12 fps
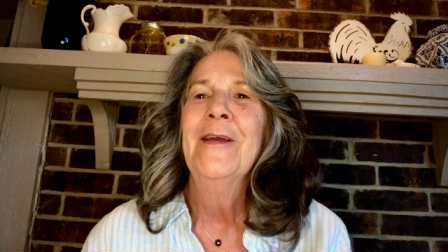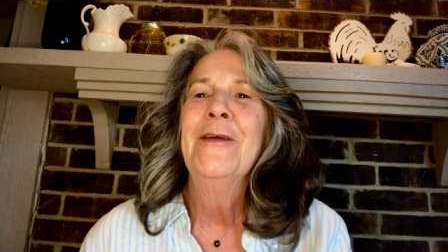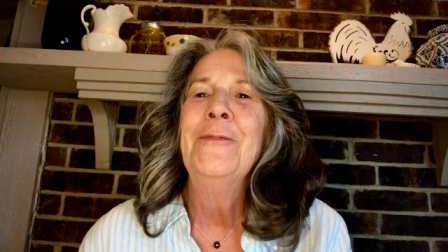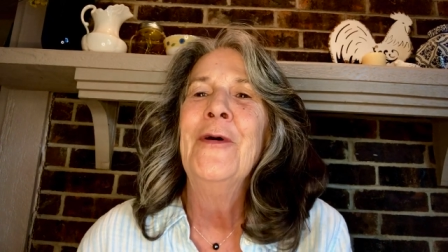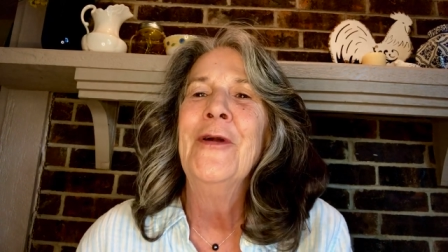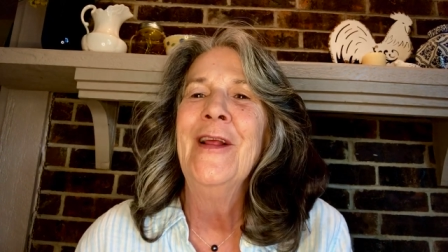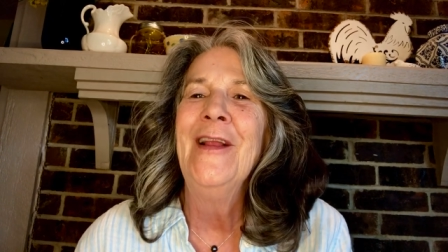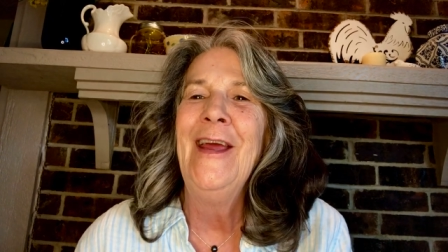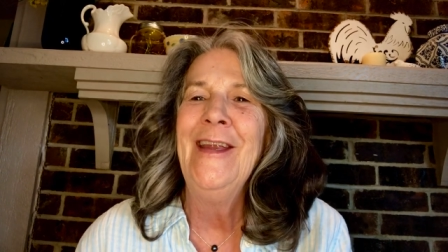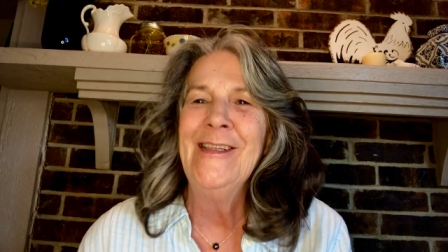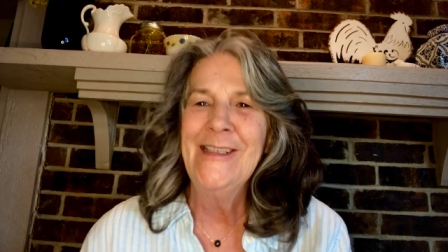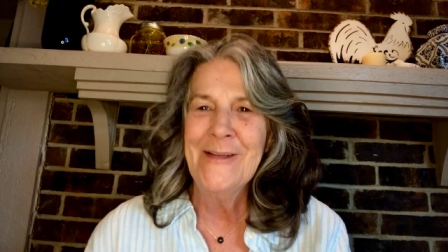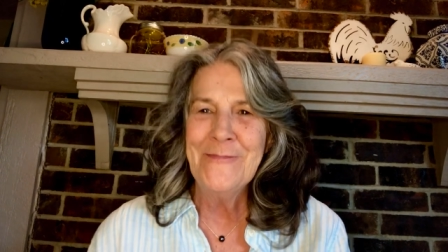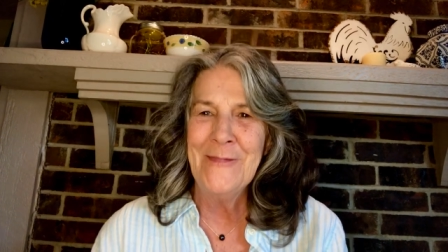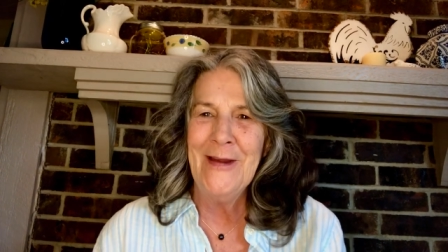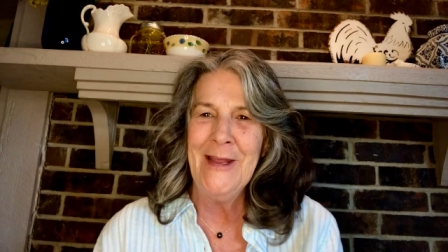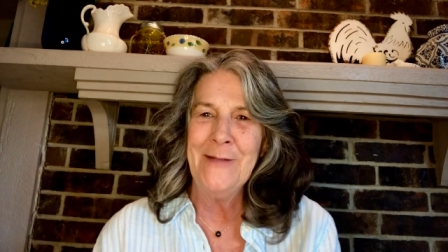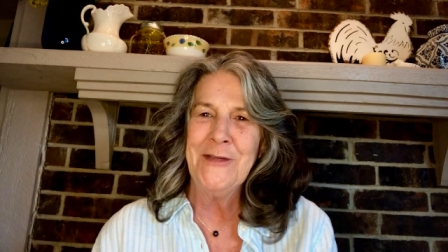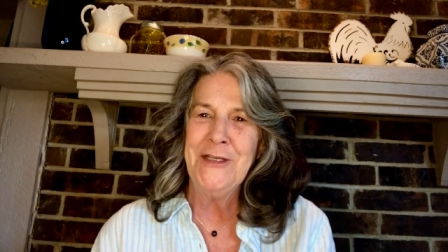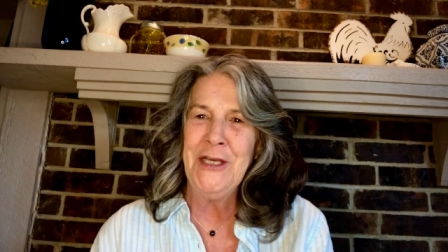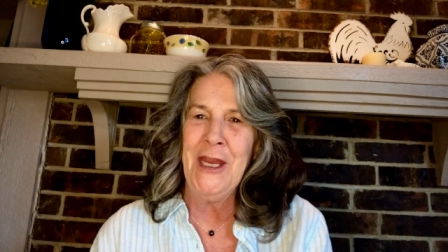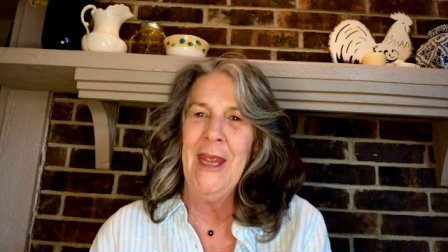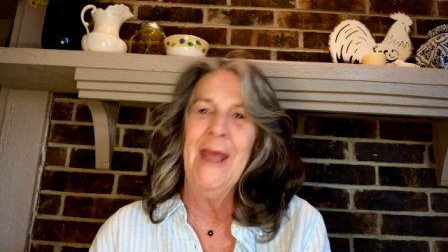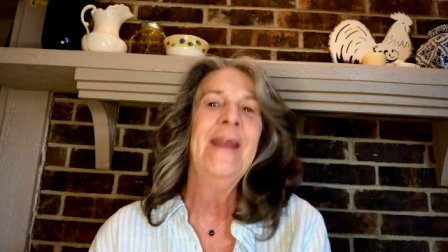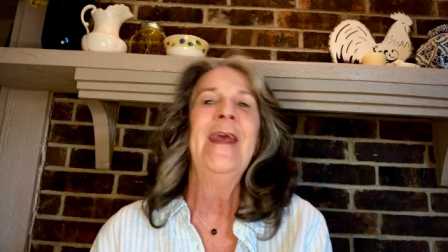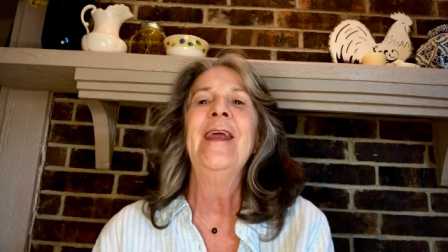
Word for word: Good morning, ladies. My name's Jan,